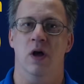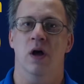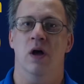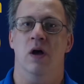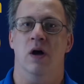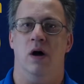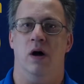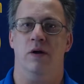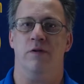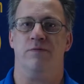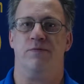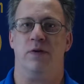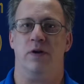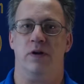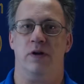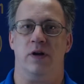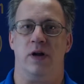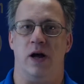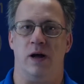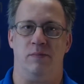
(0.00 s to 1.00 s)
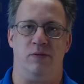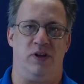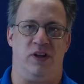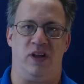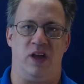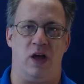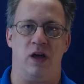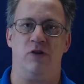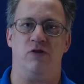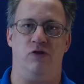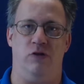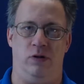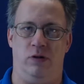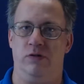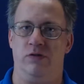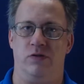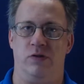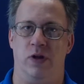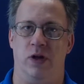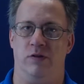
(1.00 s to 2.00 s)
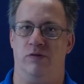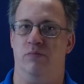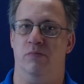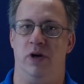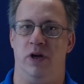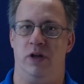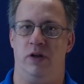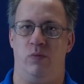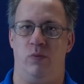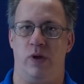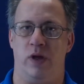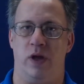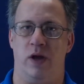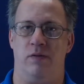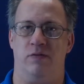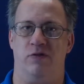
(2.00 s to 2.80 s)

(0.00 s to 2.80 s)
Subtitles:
Unfunded obligations, that's money we have